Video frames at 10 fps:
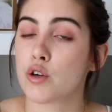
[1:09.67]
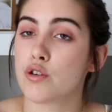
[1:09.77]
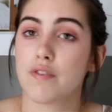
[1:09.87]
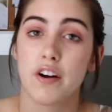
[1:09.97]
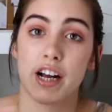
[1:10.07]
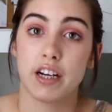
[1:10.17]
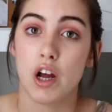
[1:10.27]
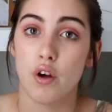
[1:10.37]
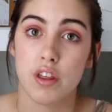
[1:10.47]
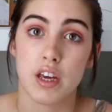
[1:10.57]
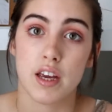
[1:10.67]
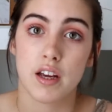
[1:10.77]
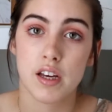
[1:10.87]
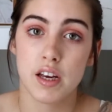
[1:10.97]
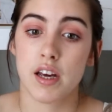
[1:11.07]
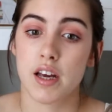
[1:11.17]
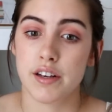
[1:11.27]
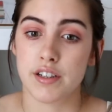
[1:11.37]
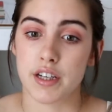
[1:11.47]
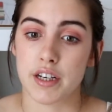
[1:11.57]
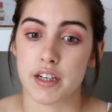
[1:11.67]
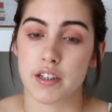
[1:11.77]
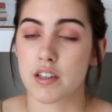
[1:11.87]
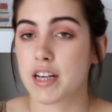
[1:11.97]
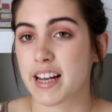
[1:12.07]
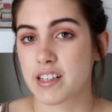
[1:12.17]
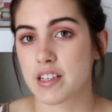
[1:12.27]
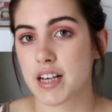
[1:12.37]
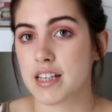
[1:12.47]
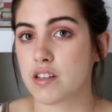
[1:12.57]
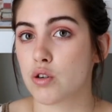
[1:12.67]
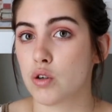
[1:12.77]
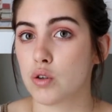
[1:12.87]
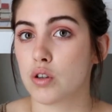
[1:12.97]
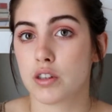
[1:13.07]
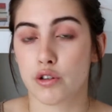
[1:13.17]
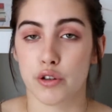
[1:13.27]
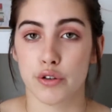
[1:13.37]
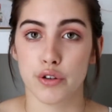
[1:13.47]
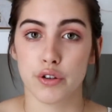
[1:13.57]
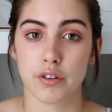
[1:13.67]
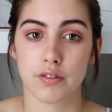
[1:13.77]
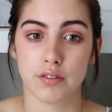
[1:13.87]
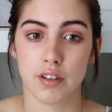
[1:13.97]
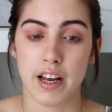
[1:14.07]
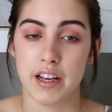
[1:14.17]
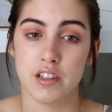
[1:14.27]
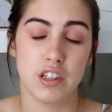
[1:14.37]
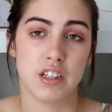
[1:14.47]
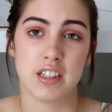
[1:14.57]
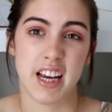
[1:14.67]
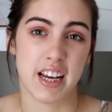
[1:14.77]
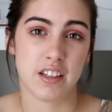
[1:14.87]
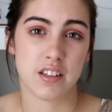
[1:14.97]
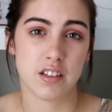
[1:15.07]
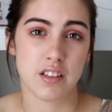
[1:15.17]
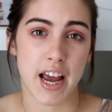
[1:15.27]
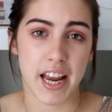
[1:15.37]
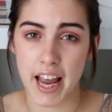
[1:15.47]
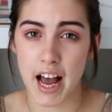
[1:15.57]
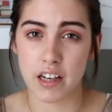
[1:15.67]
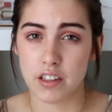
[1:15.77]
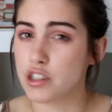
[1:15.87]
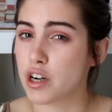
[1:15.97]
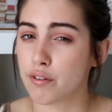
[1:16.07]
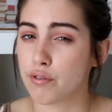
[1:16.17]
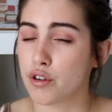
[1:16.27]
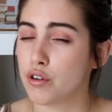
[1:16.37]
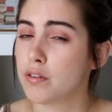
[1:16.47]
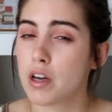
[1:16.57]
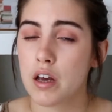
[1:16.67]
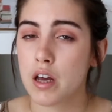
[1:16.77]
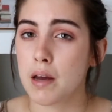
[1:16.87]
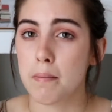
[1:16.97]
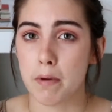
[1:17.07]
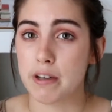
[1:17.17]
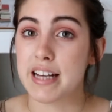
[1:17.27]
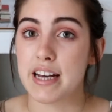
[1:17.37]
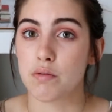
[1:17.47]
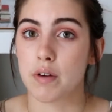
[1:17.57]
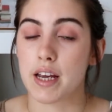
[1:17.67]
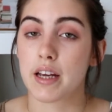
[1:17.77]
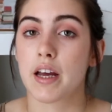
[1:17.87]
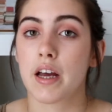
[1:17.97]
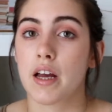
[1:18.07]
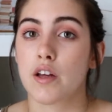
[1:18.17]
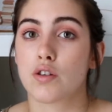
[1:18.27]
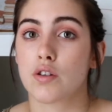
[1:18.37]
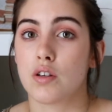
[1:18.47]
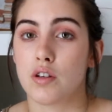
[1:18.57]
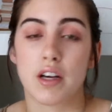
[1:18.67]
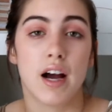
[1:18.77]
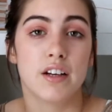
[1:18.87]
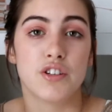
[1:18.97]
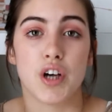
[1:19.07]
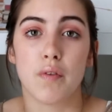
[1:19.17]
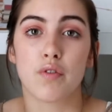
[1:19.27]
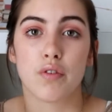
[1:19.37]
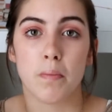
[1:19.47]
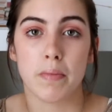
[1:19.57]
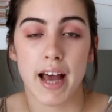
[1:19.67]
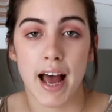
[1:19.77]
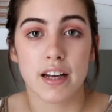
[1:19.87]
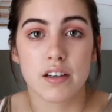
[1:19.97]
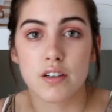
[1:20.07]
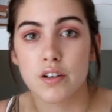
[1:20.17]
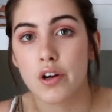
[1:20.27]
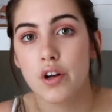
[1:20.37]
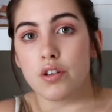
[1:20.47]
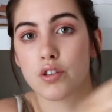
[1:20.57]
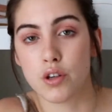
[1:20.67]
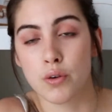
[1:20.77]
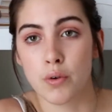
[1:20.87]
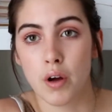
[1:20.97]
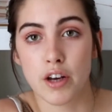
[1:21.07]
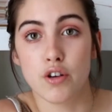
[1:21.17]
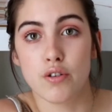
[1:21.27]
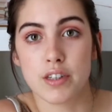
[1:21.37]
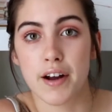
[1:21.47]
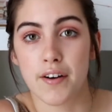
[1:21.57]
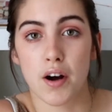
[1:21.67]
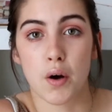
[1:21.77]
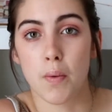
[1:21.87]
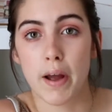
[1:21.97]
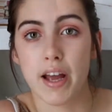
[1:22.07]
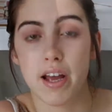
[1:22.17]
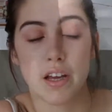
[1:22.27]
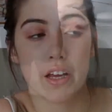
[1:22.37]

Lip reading: who's very unhealthy, she doesn't exercise at all, and she just eats takeout and junk food most days a week. You can't jump from that to a new Sarah where